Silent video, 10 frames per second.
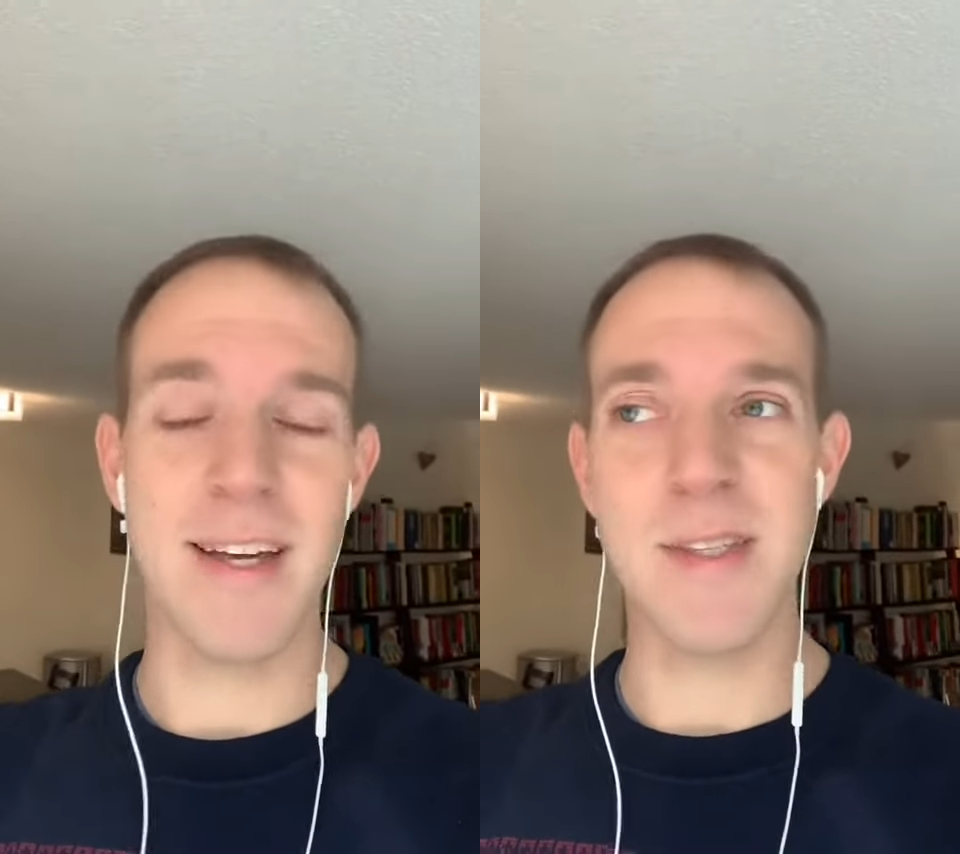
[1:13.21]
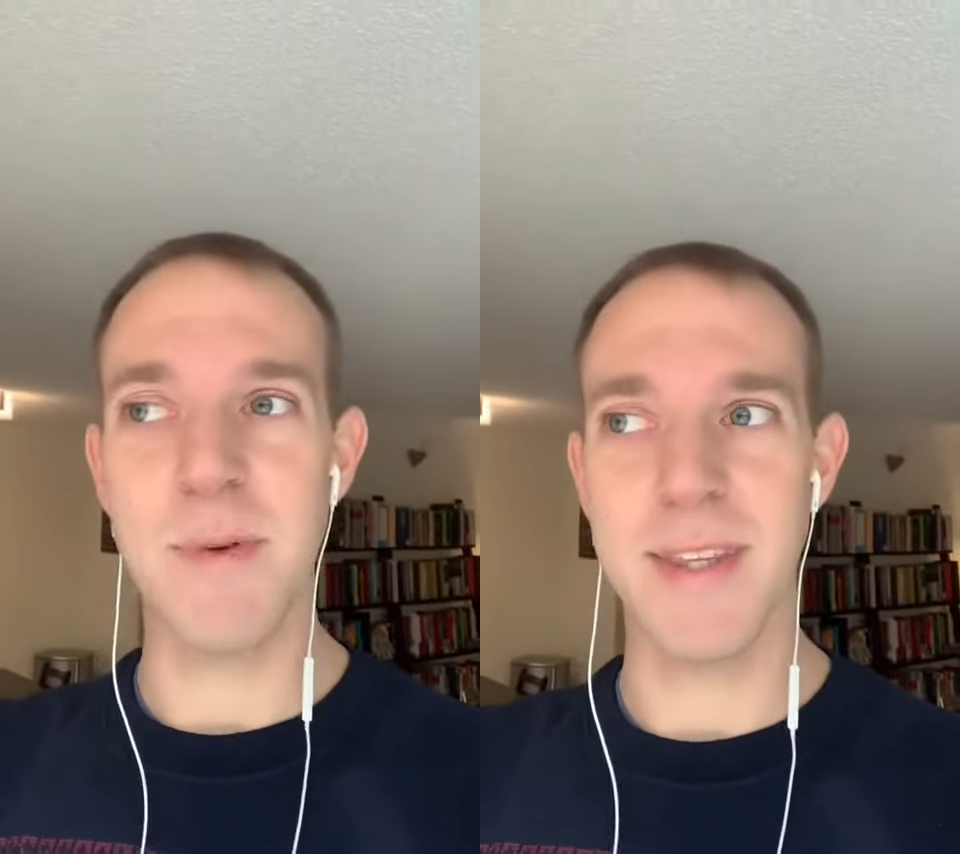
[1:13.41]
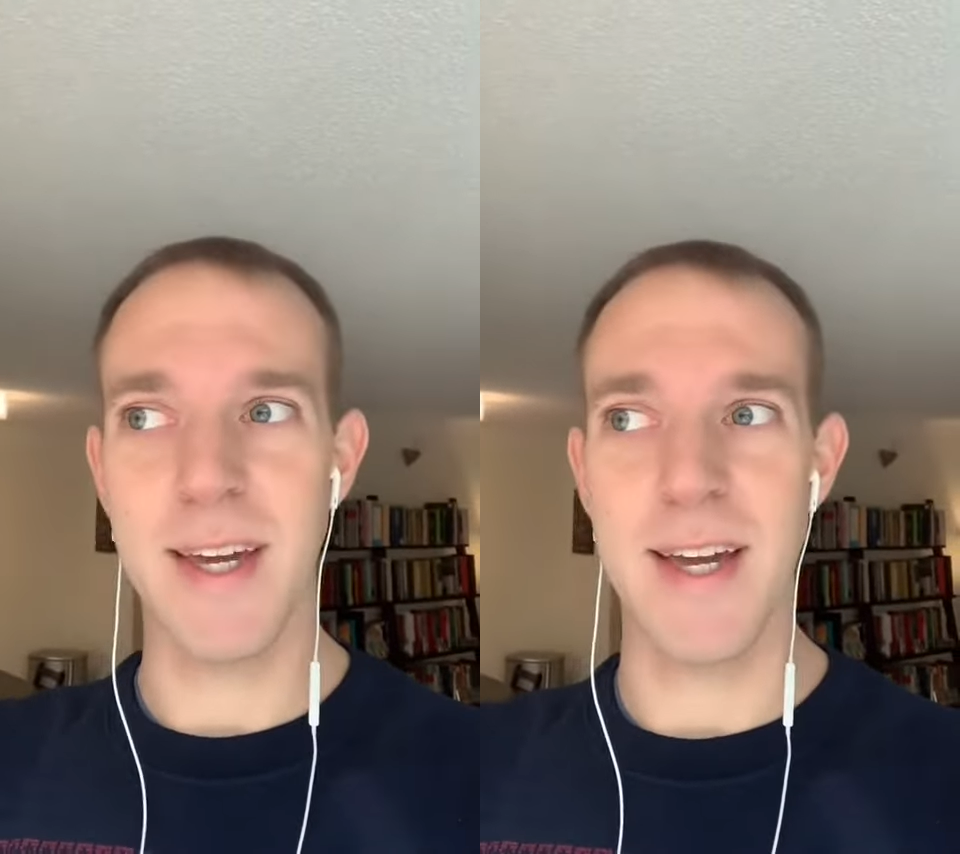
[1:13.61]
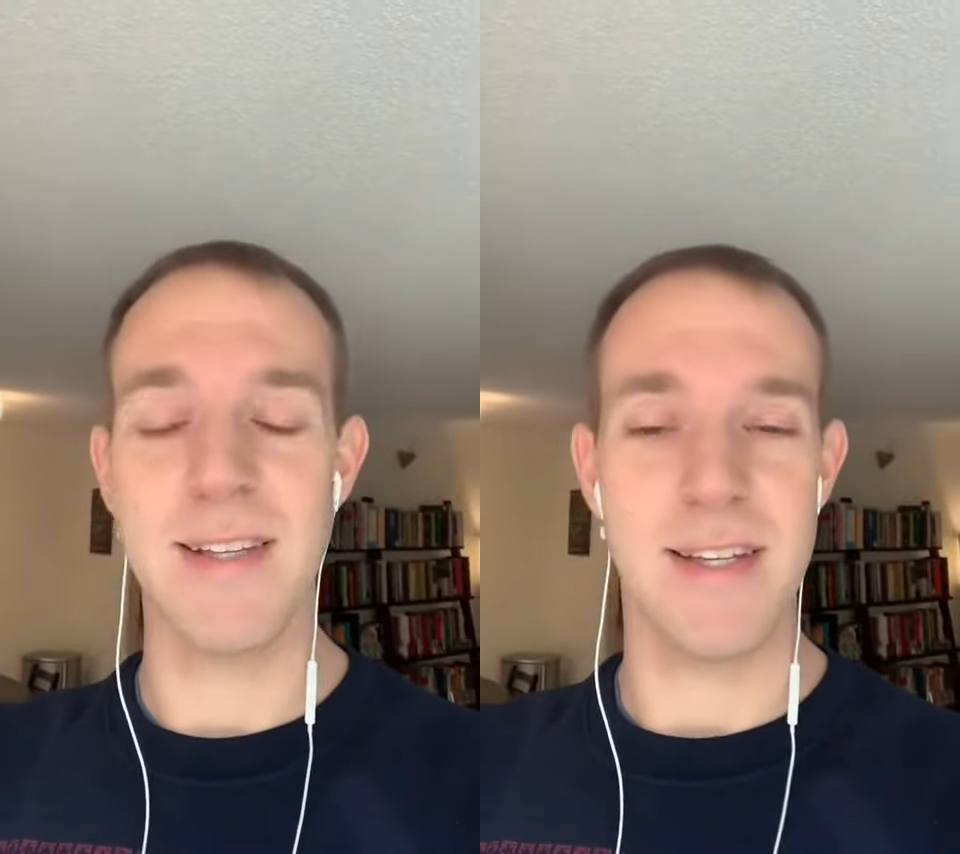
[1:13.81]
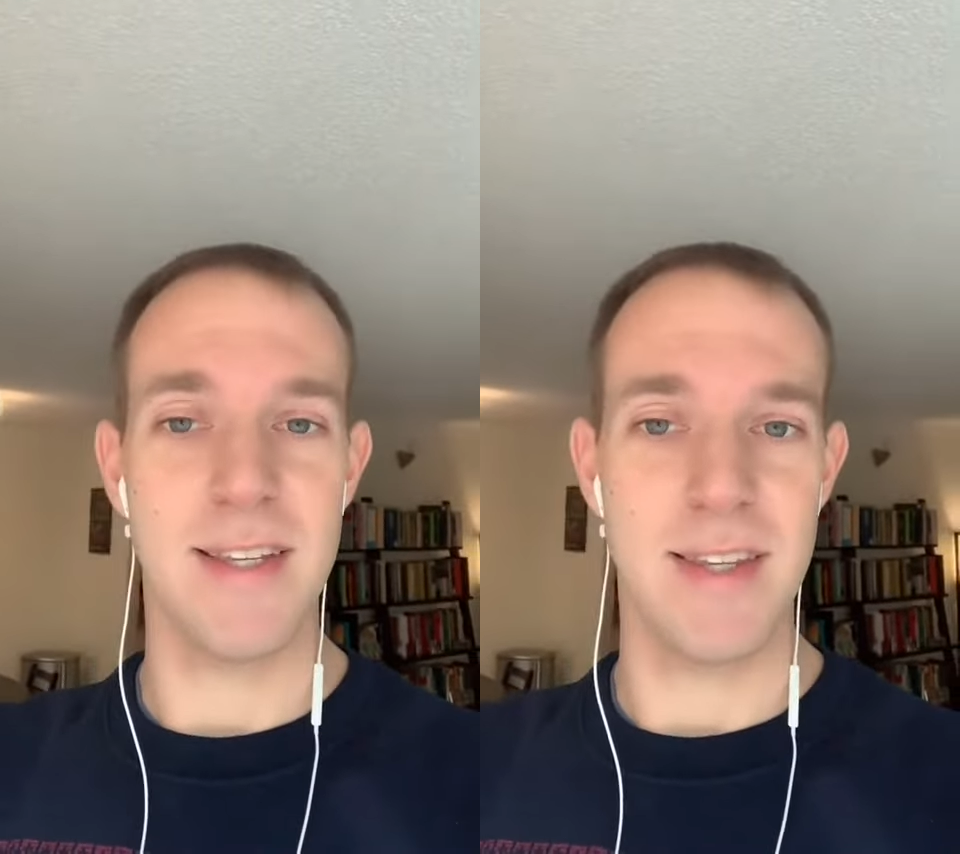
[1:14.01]
That's been the
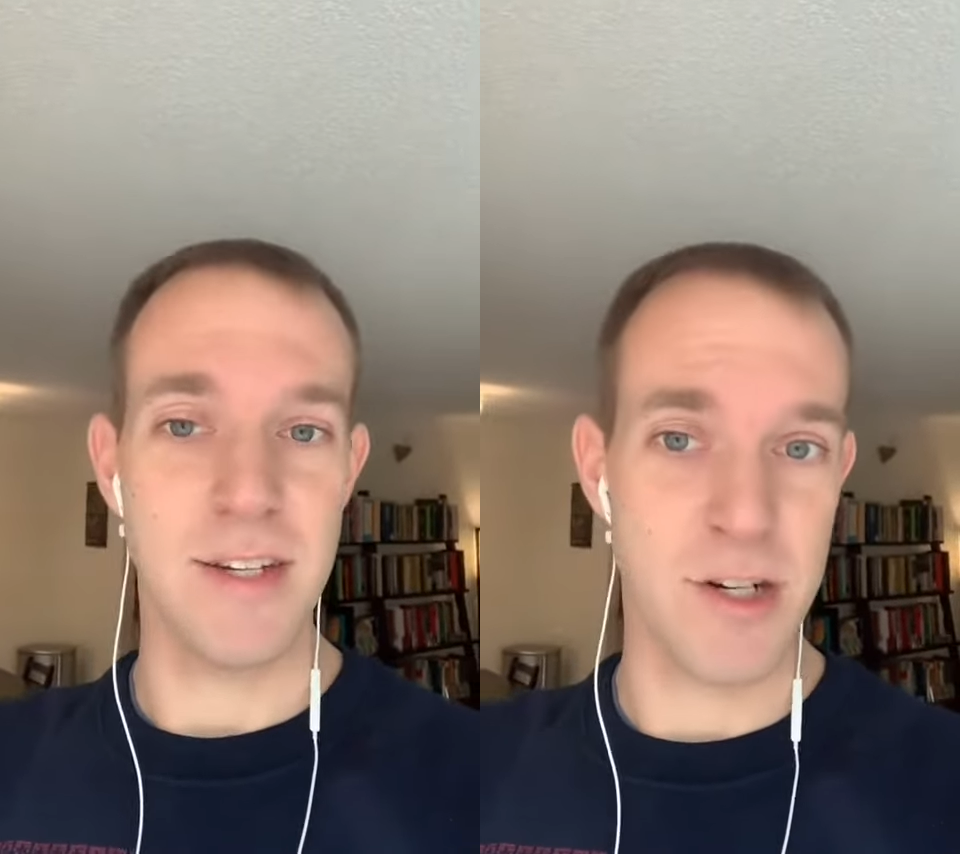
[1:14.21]
case in the